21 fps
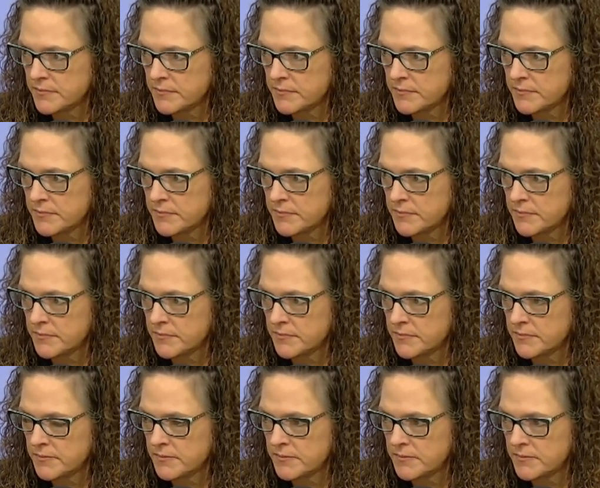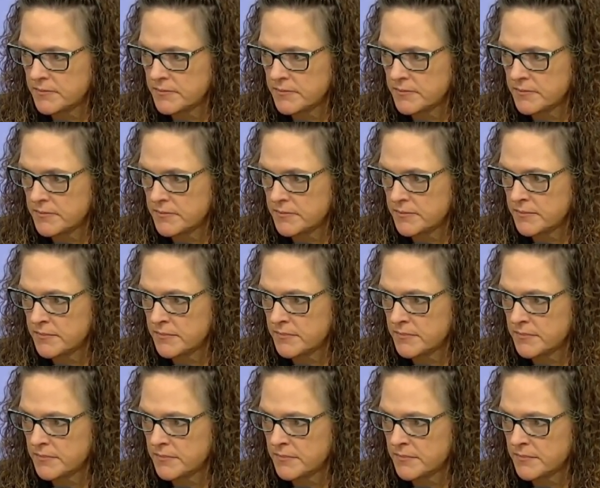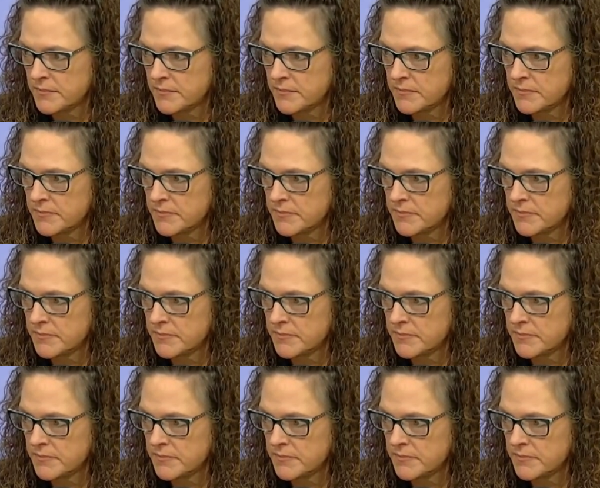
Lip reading: The person shown says nothing.